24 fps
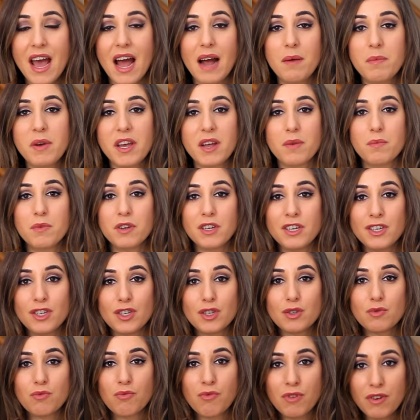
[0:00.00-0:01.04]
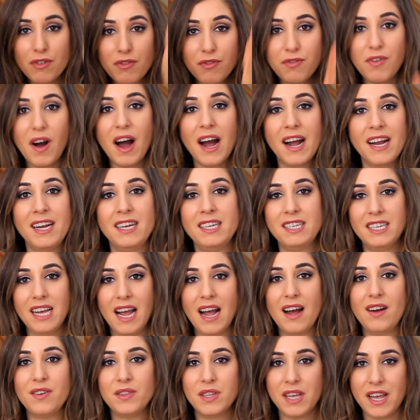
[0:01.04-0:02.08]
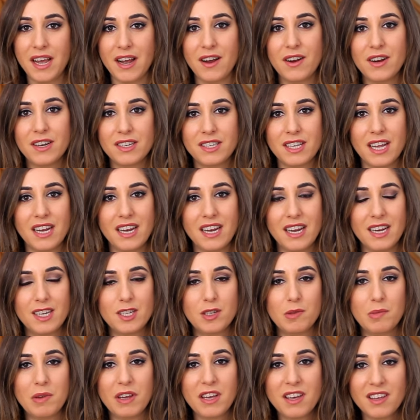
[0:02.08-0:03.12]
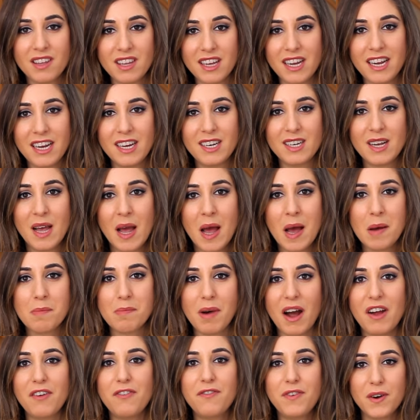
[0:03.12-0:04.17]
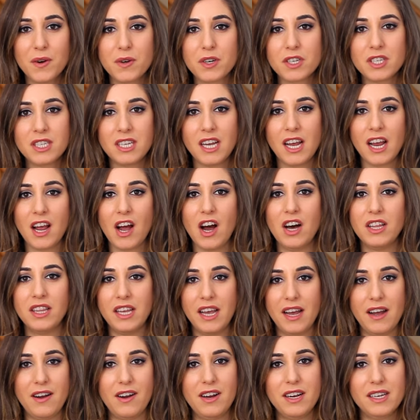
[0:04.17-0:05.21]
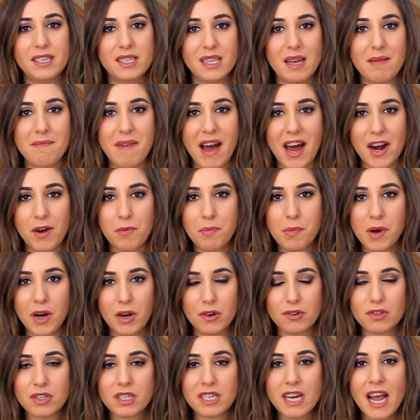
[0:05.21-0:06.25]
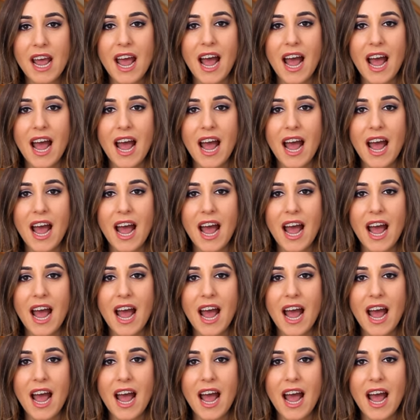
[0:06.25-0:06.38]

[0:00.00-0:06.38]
and we can really just refine down the areas that need to be cleaned by focusing on the areas that matter most.